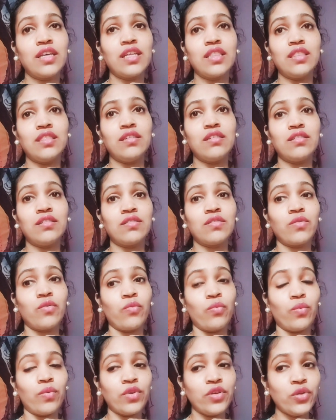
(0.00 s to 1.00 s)
the
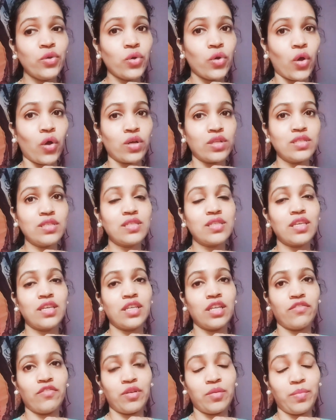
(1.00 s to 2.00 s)
neurons in
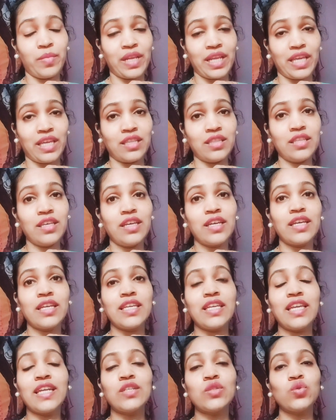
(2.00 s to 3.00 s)
our brain
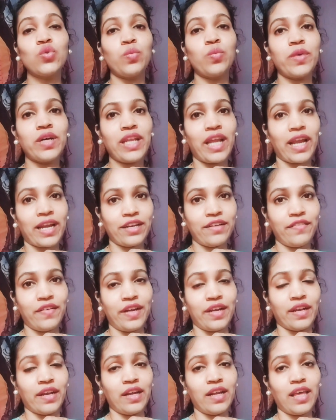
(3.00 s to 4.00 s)
get super
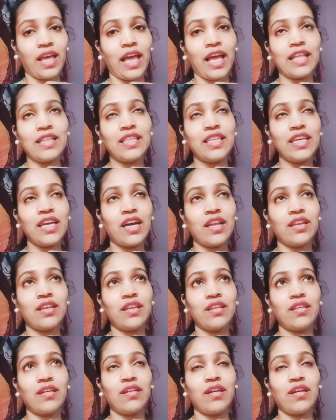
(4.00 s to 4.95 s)
activated and they are in